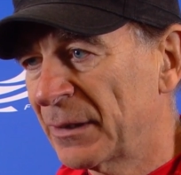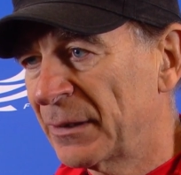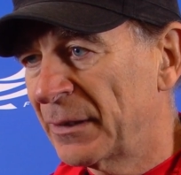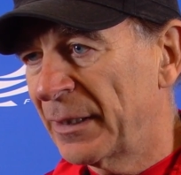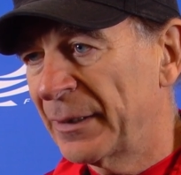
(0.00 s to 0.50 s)

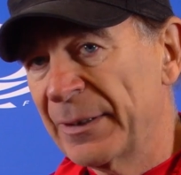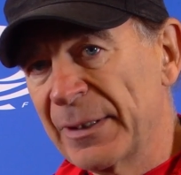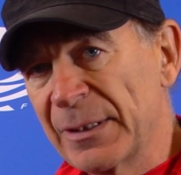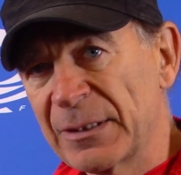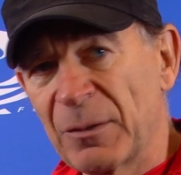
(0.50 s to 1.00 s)
and
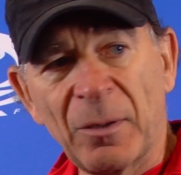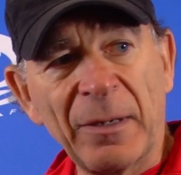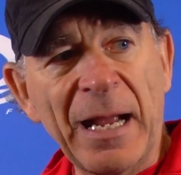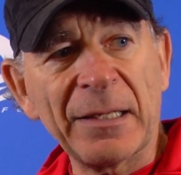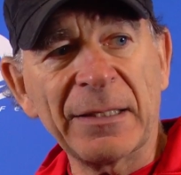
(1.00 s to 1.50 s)
see where
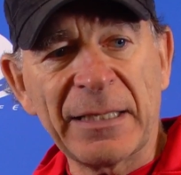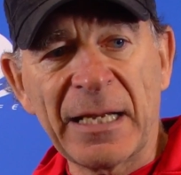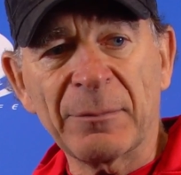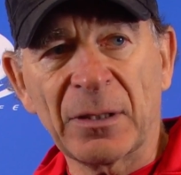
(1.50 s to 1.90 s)
we're at the end.